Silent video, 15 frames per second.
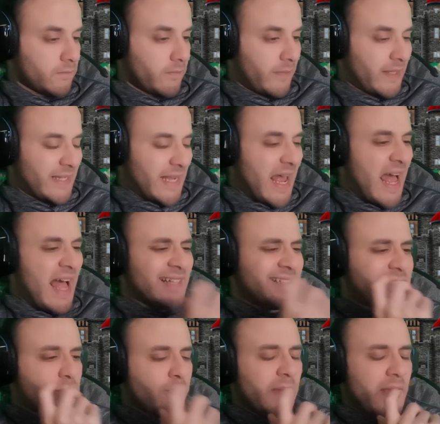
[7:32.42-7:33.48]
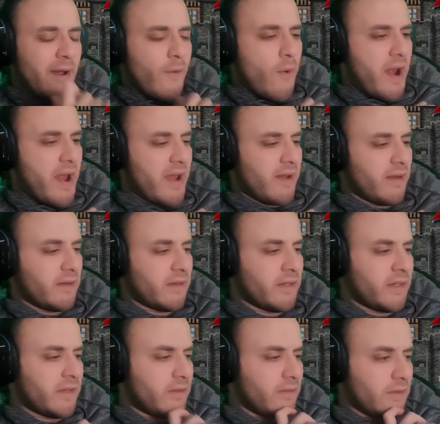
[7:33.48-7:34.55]
There has to be a way
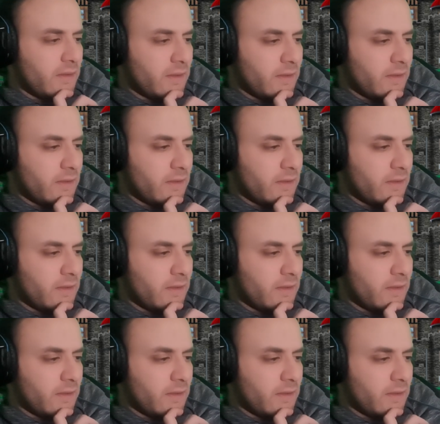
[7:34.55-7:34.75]
in.